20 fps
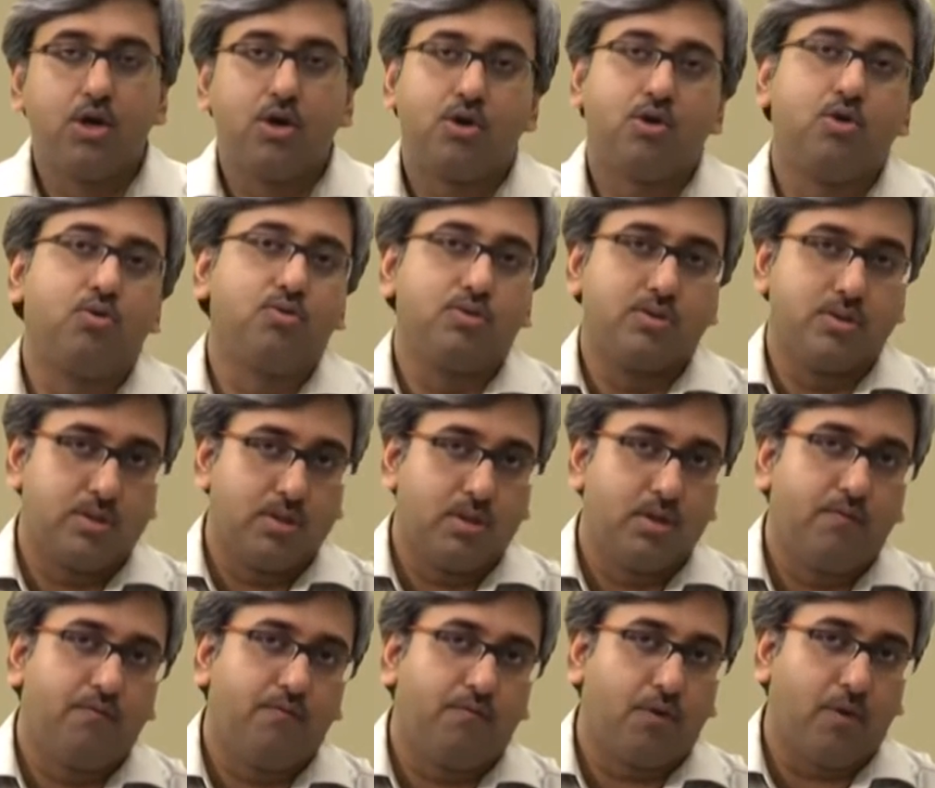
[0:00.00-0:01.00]
clothes
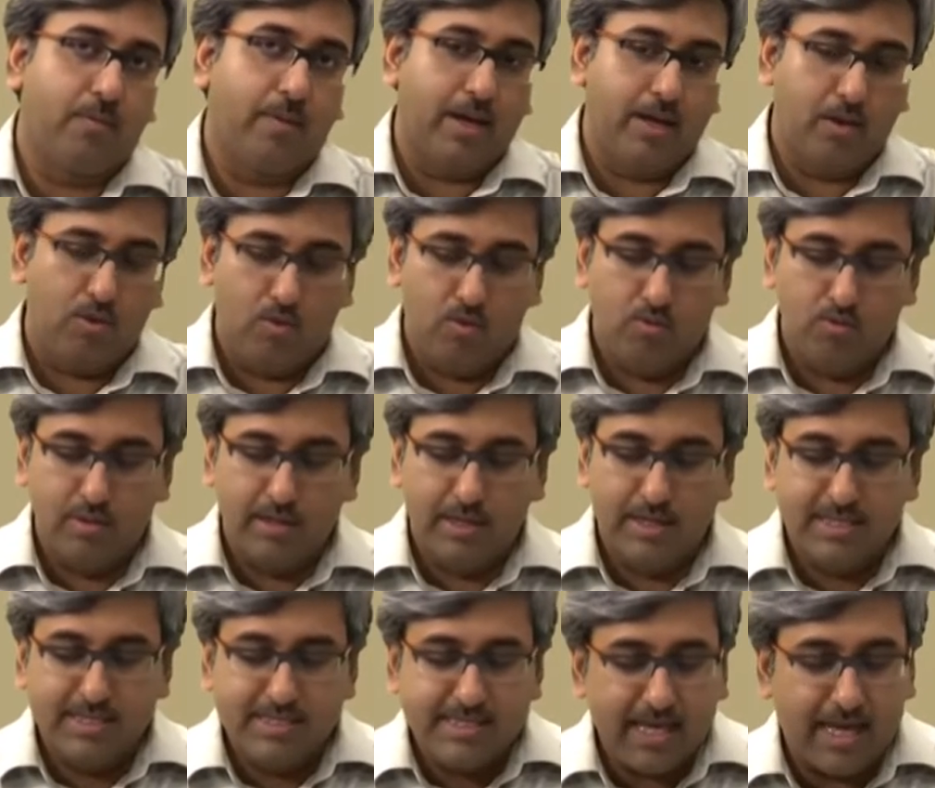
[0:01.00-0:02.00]
for my own
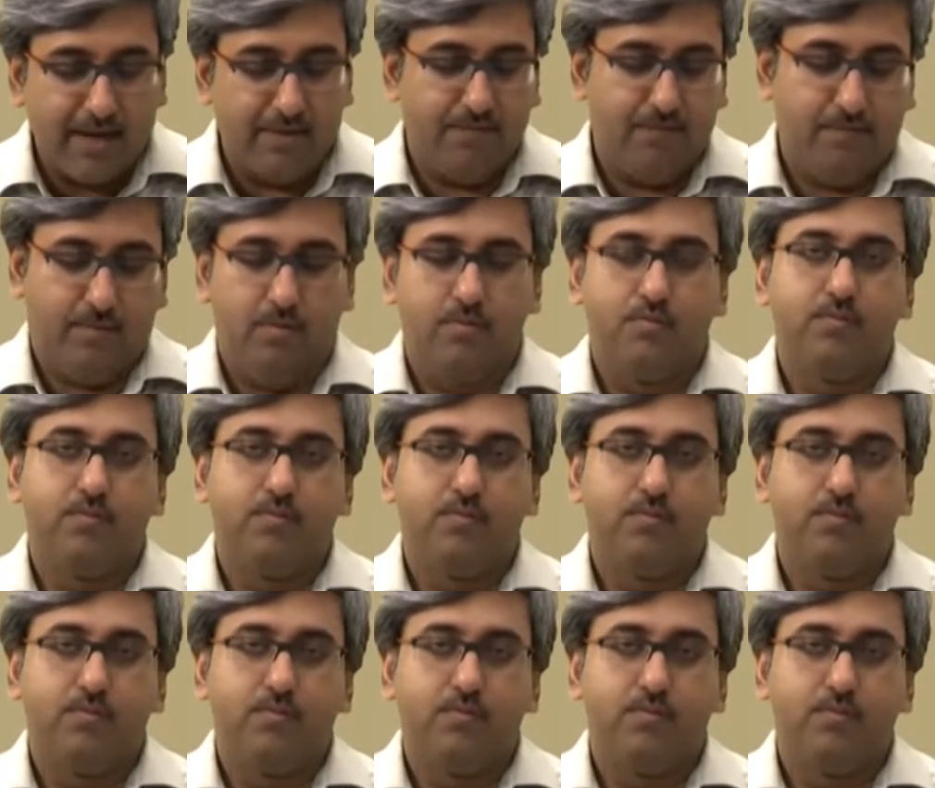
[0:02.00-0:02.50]
self,